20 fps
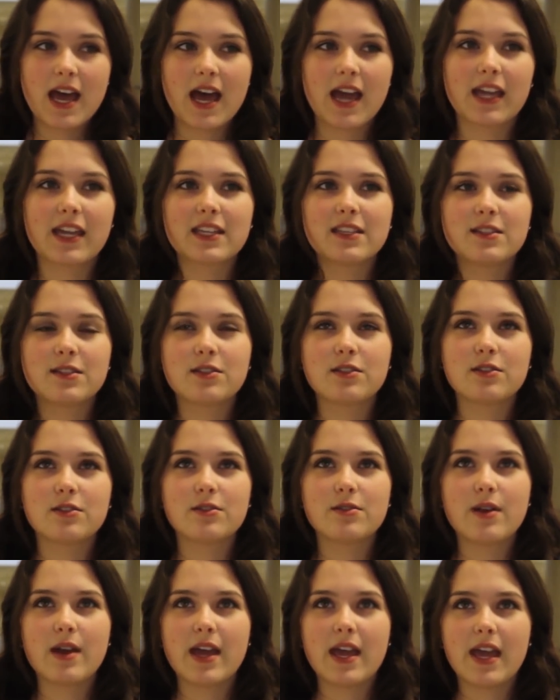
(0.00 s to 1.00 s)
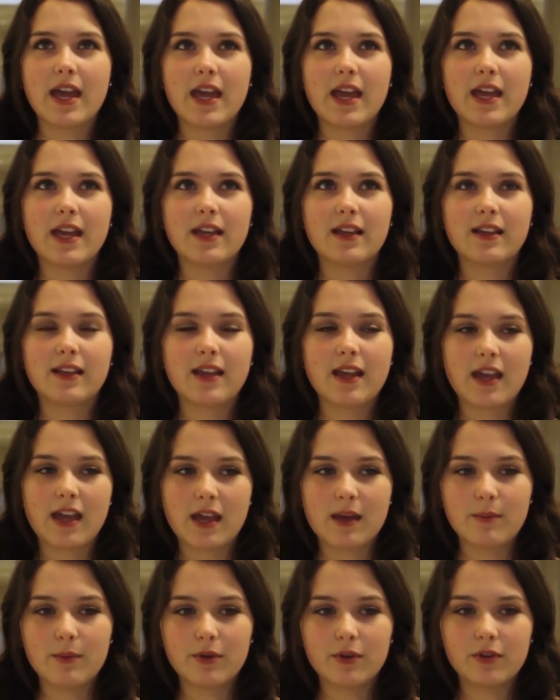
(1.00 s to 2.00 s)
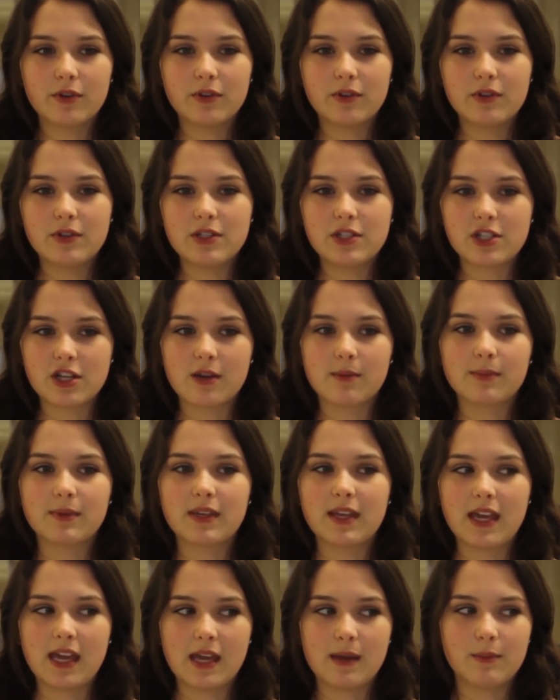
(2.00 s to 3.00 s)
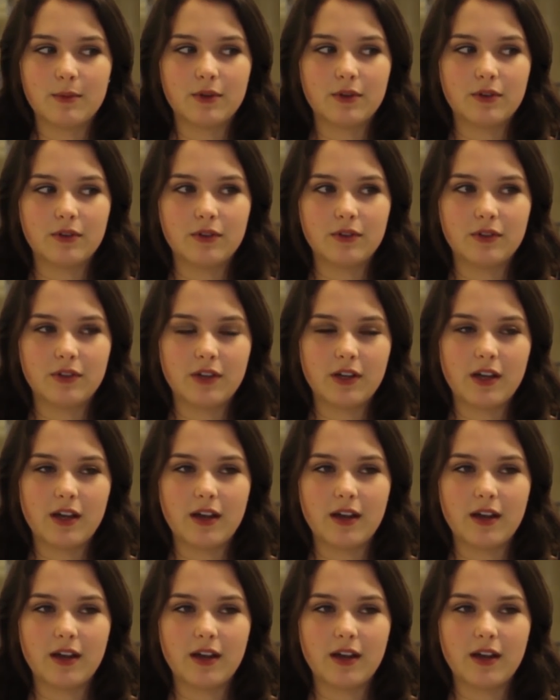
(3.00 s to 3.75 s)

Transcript: I can do a camel, jump camel,